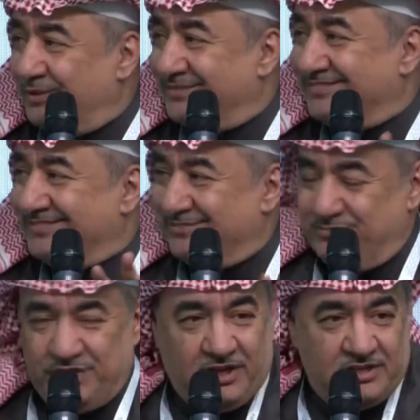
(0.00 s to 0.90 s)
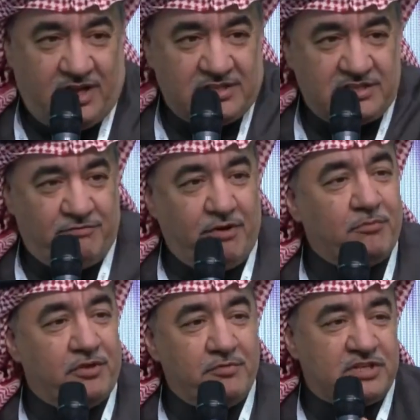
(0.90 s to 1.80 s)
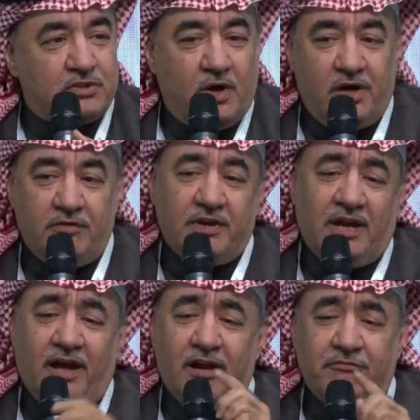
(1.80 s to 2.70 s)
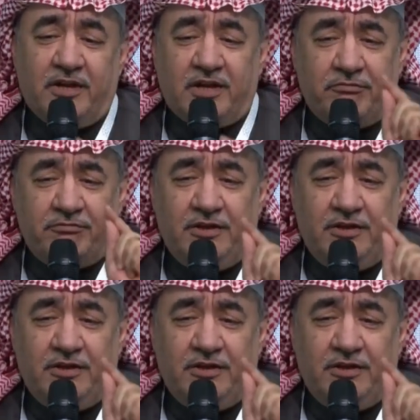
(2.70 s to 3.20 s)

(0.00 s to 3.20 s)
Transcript: After 1 month, I met him personally, and